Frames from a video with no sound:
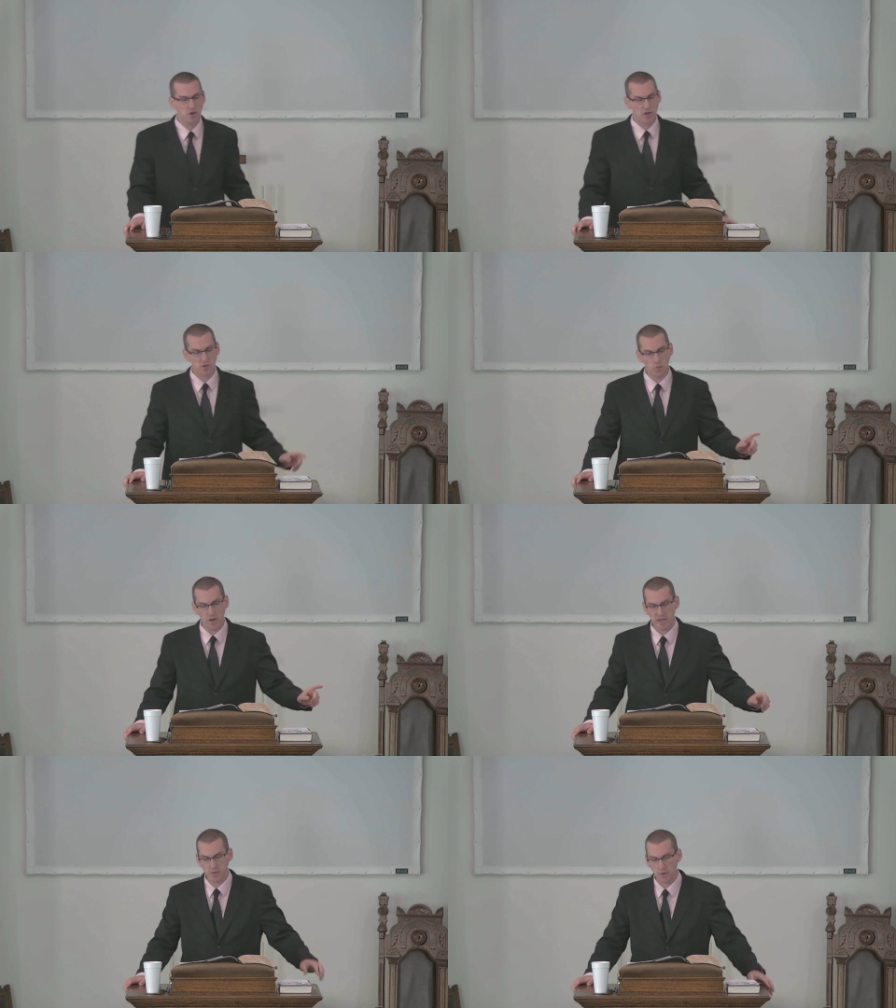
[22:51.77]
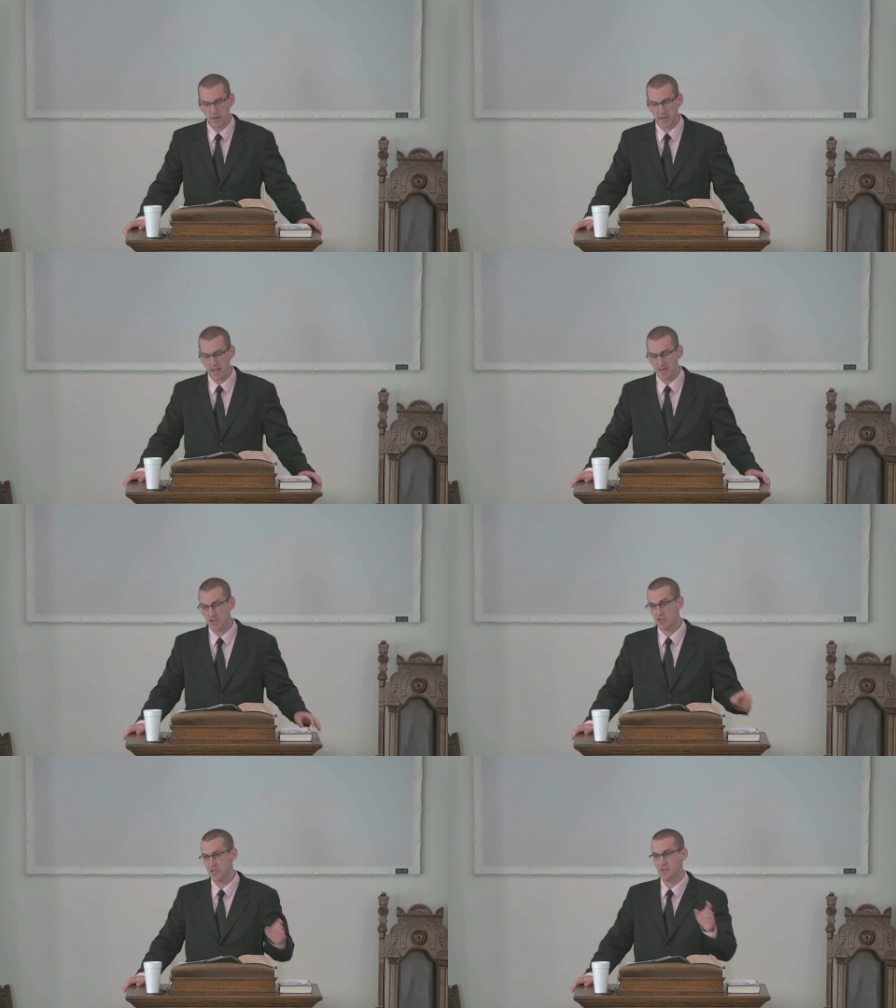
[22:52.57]
in John 20, 28
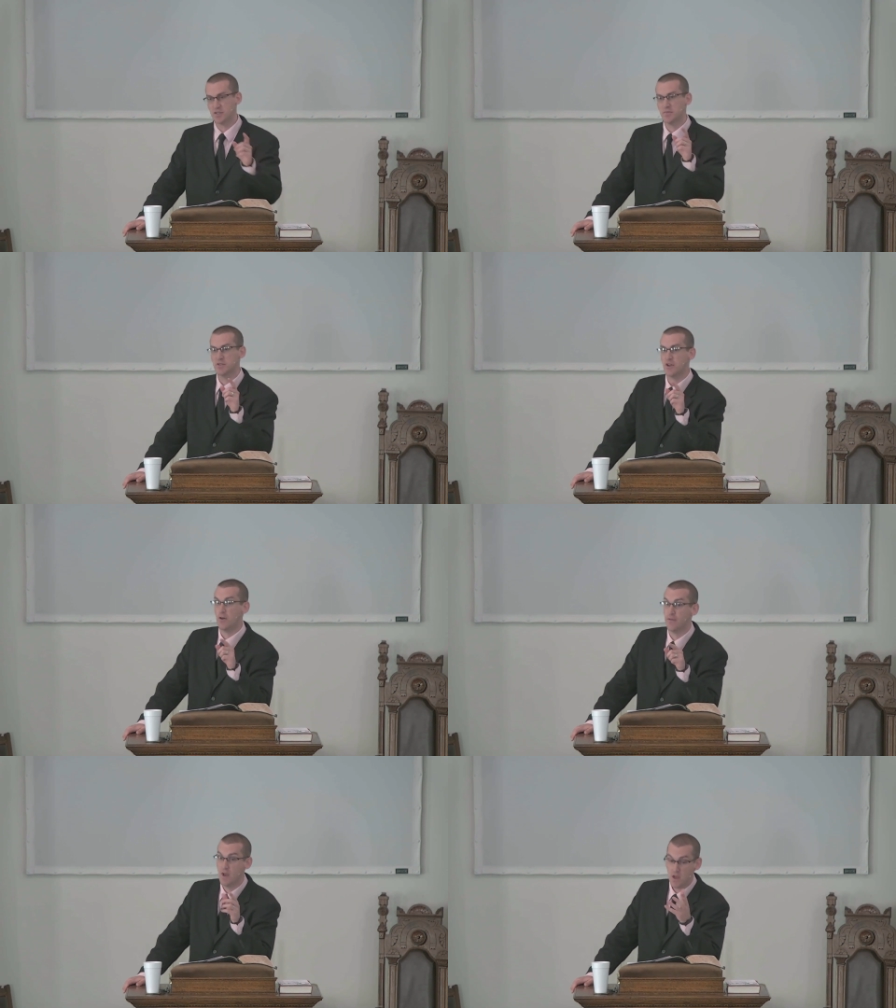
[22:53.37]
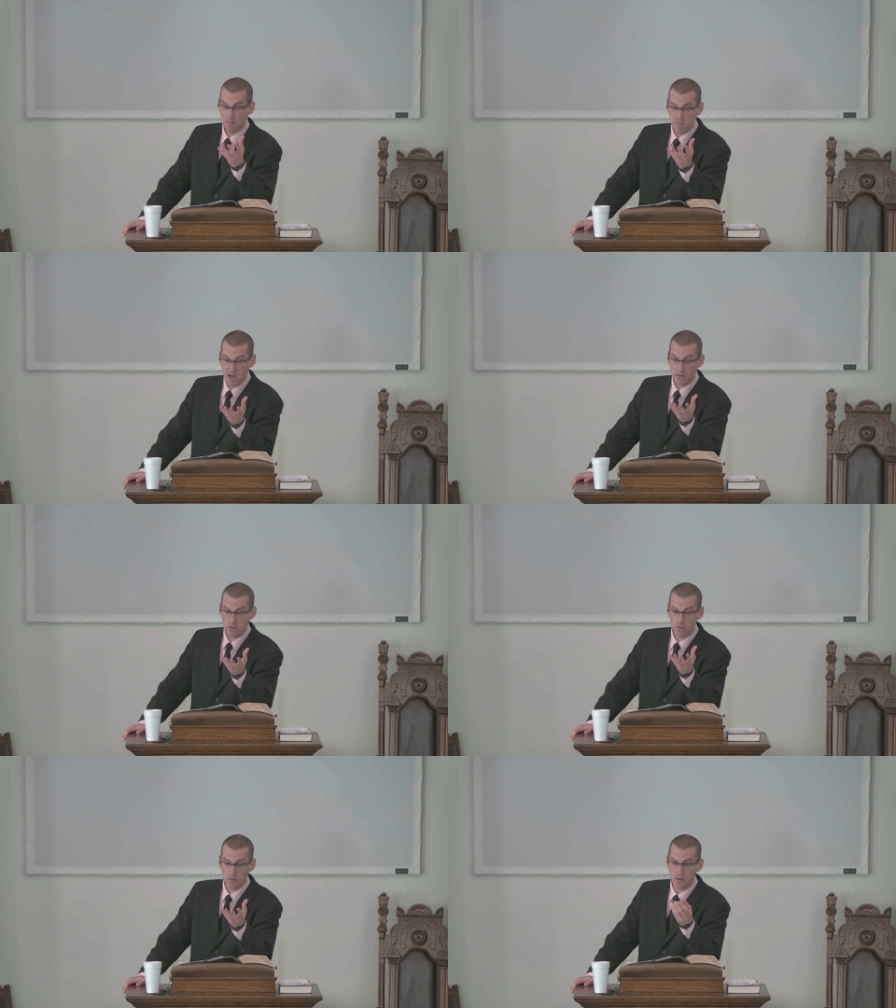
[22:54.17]
to Jesus himself, My
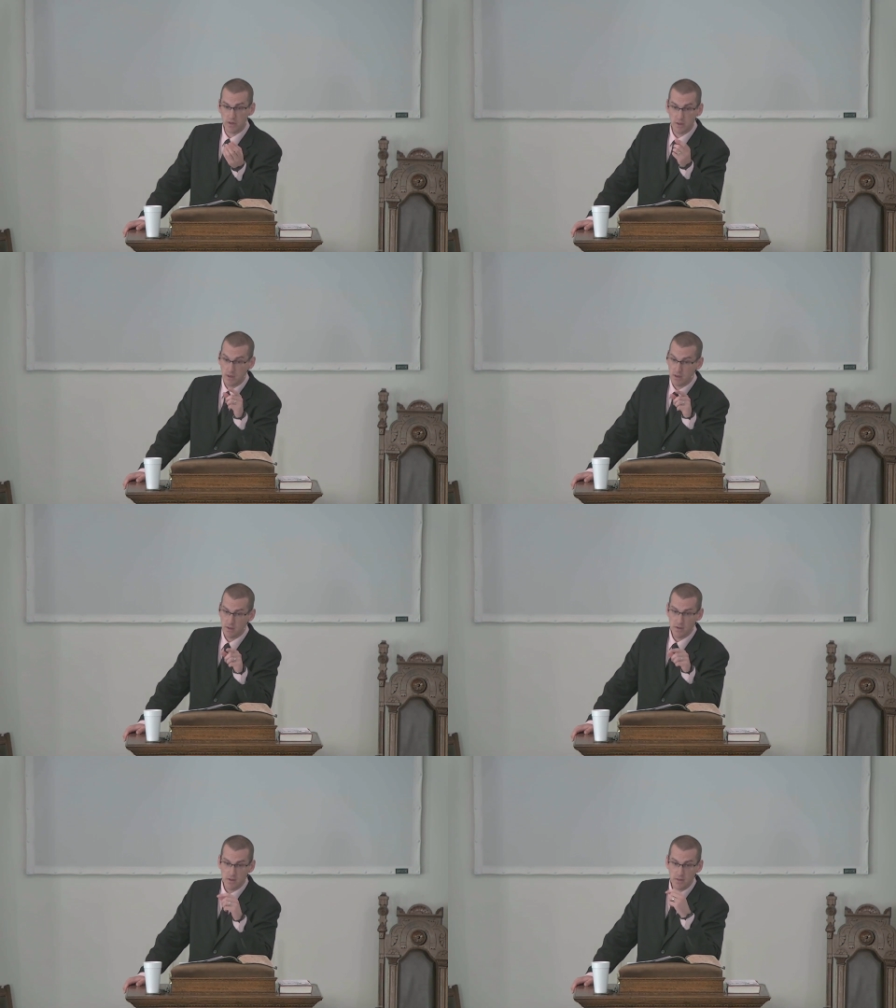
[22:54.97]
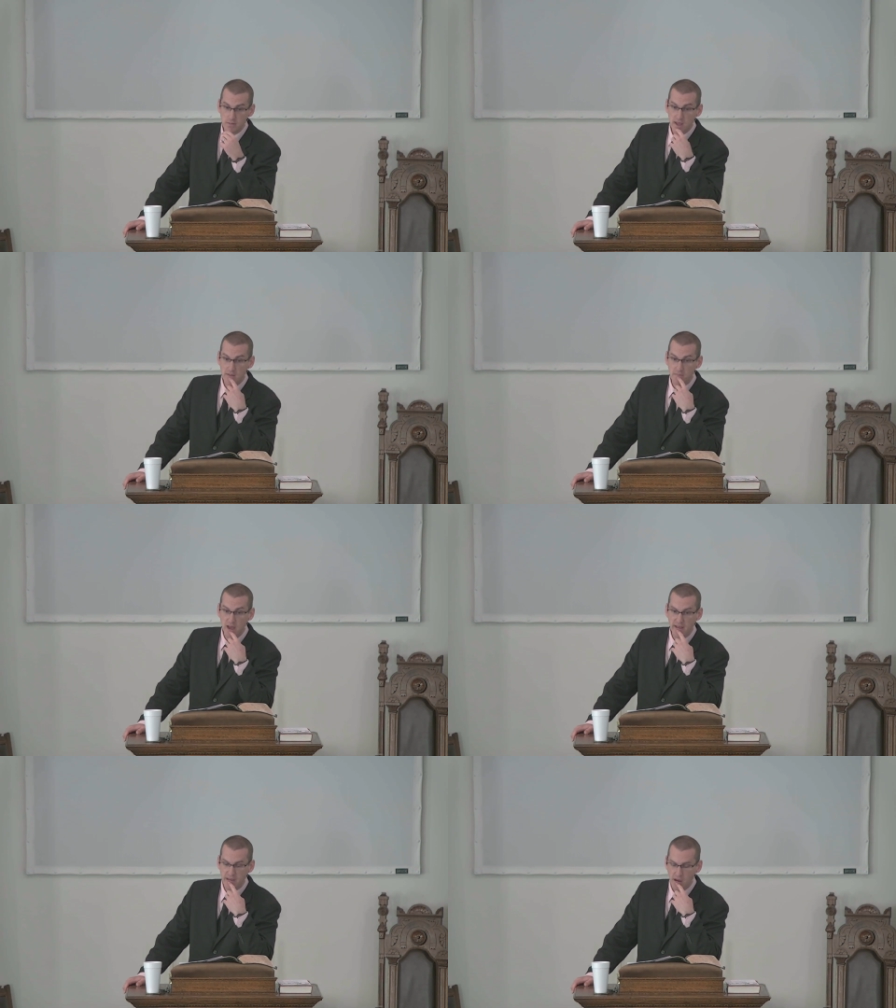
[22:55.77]
Lord and
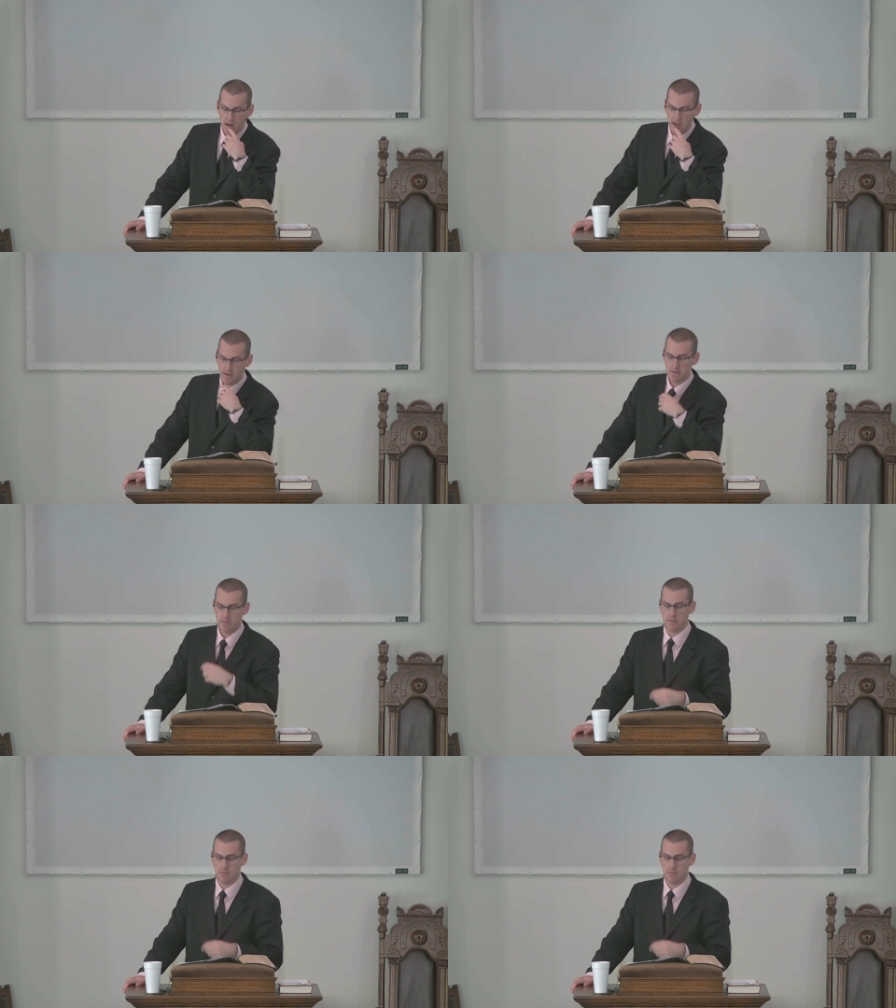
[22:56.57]
my God.